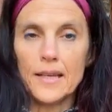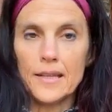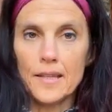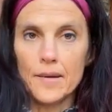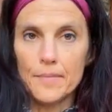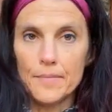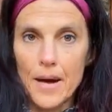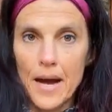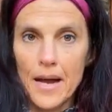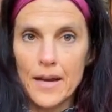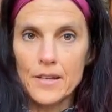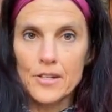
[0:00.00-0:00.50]
and
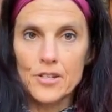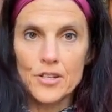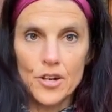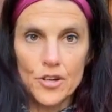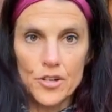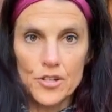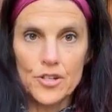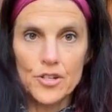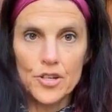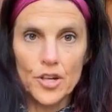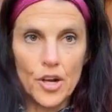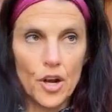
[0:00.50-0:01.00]
then the mind
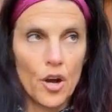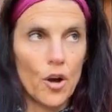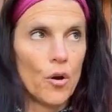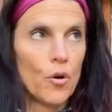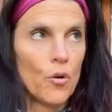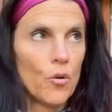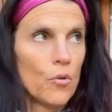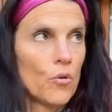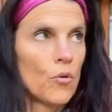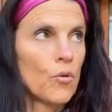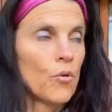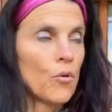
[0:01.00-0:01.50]
starts to
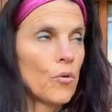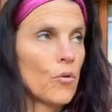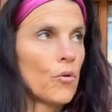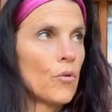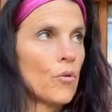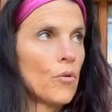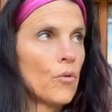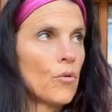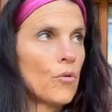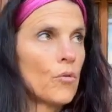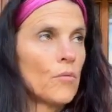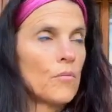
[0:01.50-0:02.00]
go,
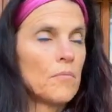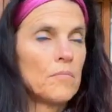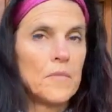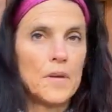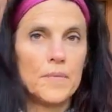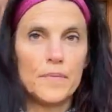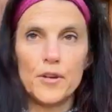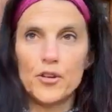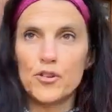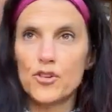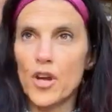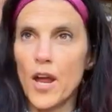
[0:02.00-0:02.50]

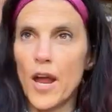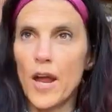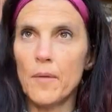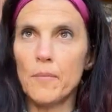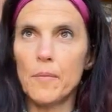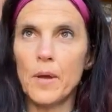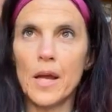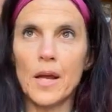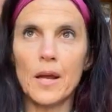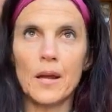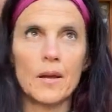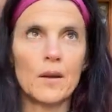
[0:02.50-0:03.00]
maybe
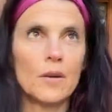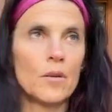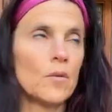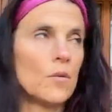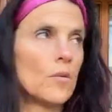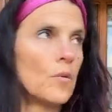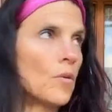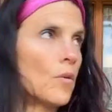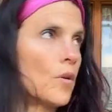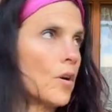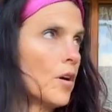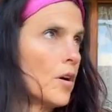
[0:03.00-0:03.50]

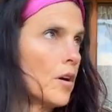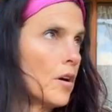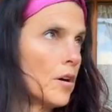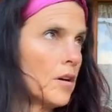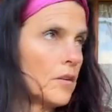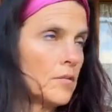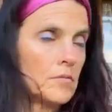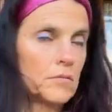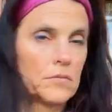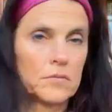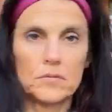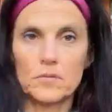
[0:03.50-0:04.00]
shaming
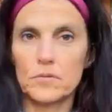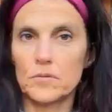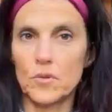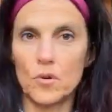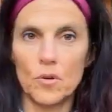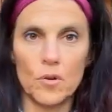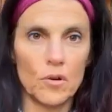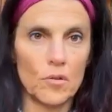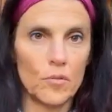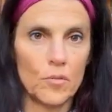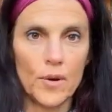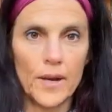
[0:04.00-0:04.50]
or
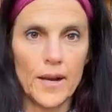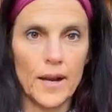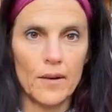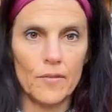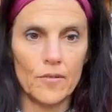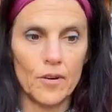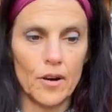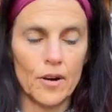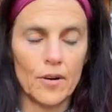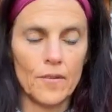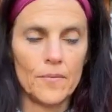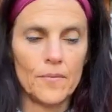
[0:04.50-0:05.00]

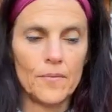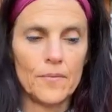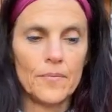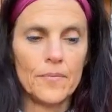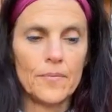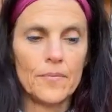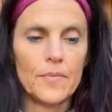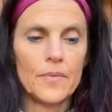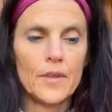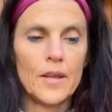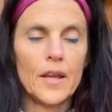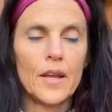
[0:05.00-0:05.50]
whatever,
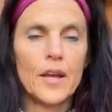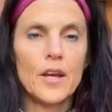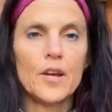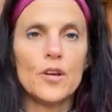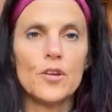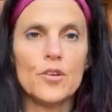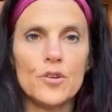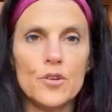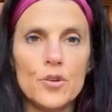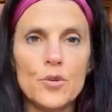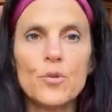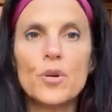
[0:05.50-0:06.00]

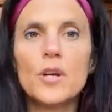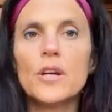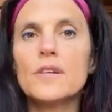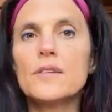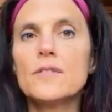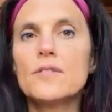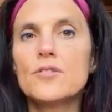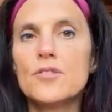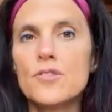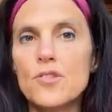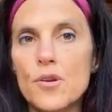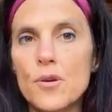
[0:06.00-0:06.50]
you
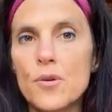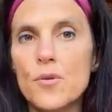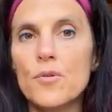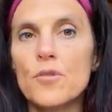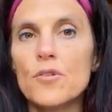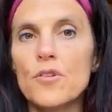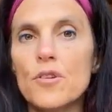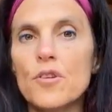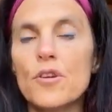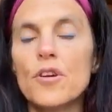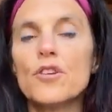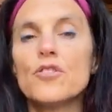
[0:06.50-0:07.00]
can
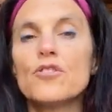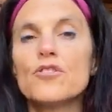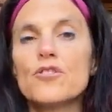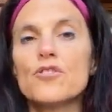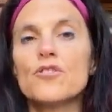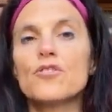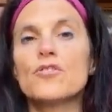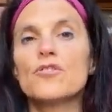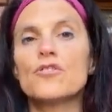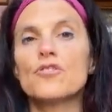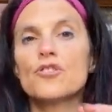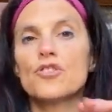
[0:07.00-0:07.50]

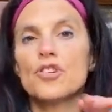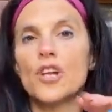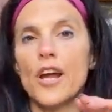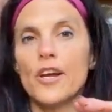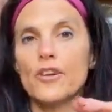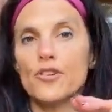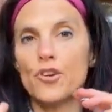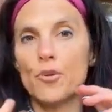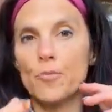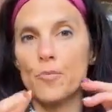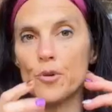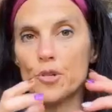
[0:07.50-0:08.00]

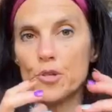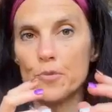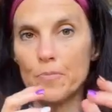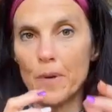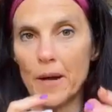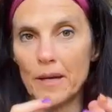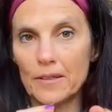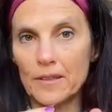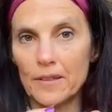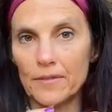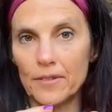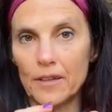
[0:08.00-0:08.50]
change your
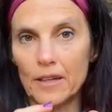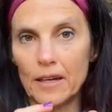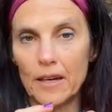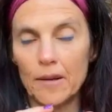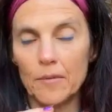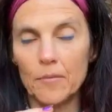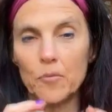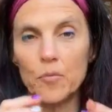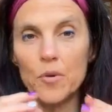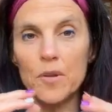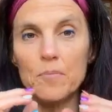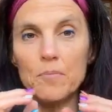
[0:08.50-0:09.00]
perspective
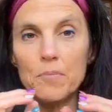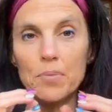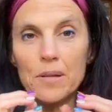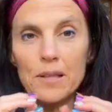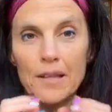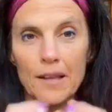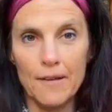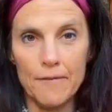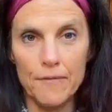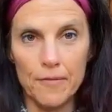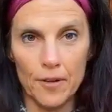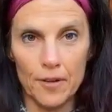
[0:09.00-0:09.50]
on it with
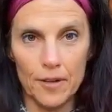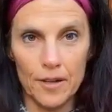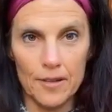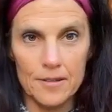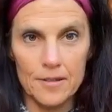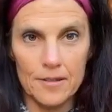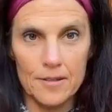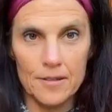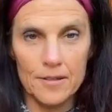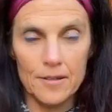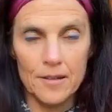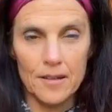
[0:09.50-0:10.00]

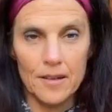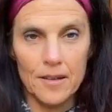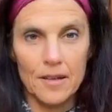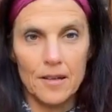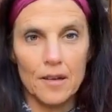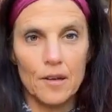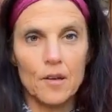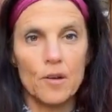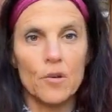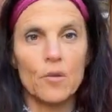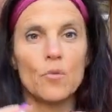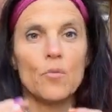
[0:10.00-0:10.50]
playfulness,
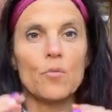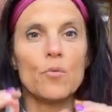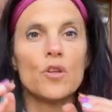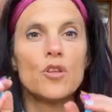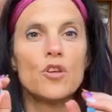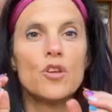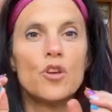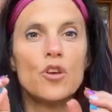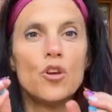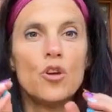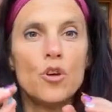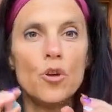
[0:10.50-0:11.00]

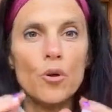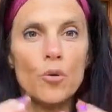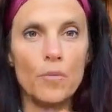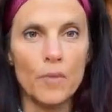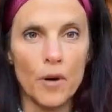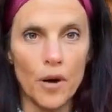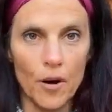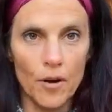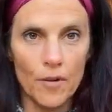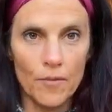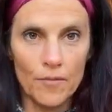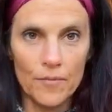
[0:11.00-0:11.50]
with
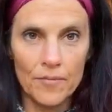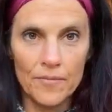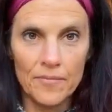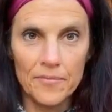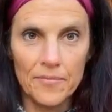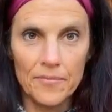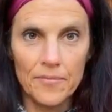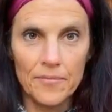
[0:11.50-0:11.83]
humor.